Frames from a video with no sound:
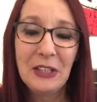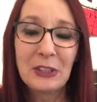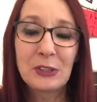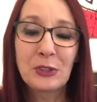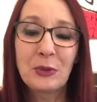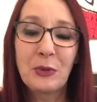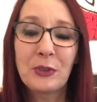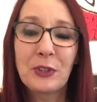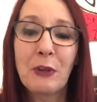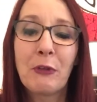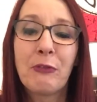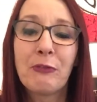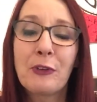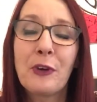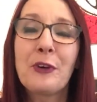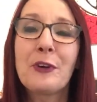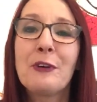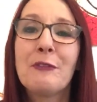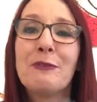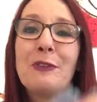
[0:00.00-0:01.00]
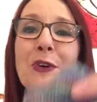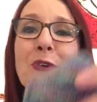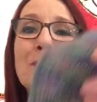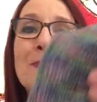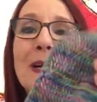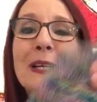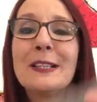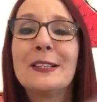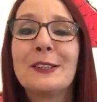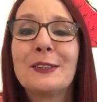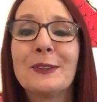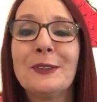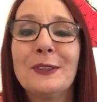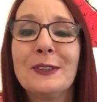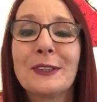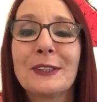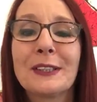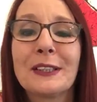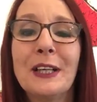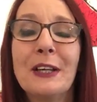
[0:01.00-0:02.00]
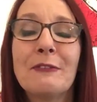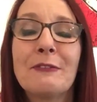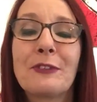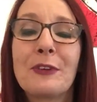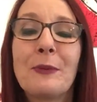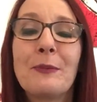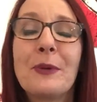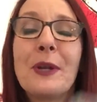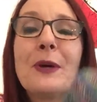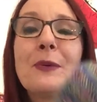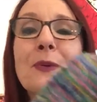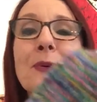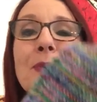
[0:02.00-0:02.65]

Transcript: so the front of all my socks from now